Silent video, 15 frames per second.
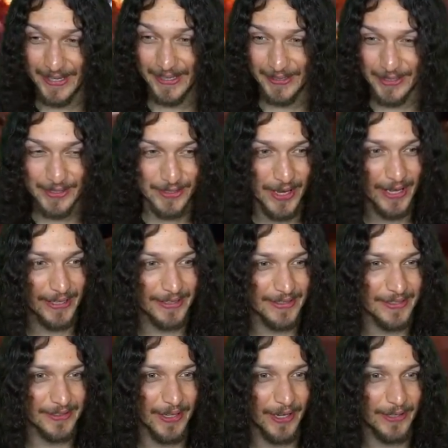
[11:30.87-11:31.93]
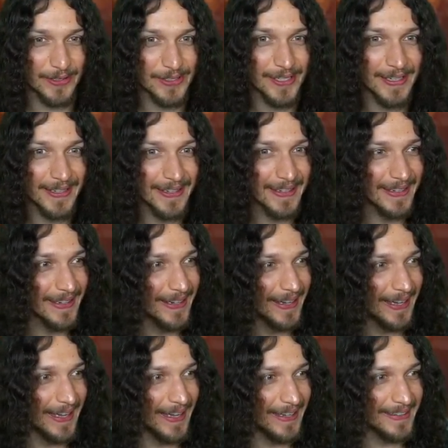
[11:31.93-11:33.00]
like a Tekken stage.
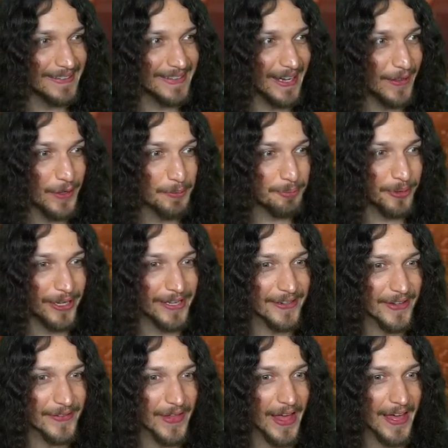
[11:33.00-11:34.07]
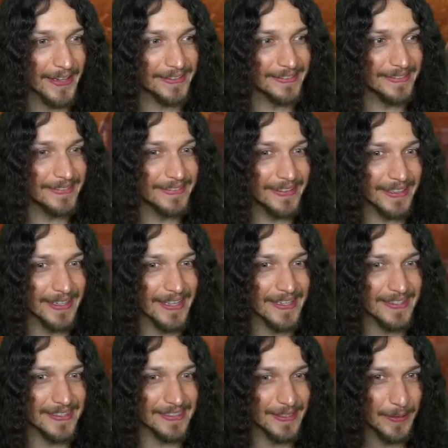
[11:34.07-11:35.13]
And they're playing online. Look at
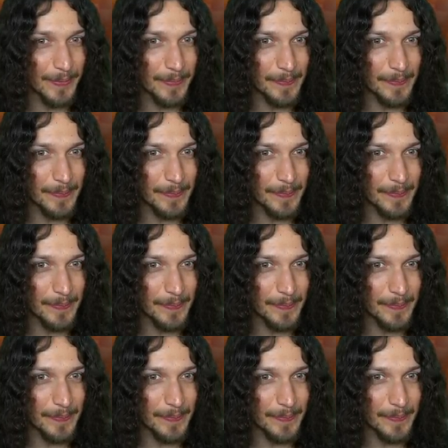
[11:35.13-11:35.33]
this.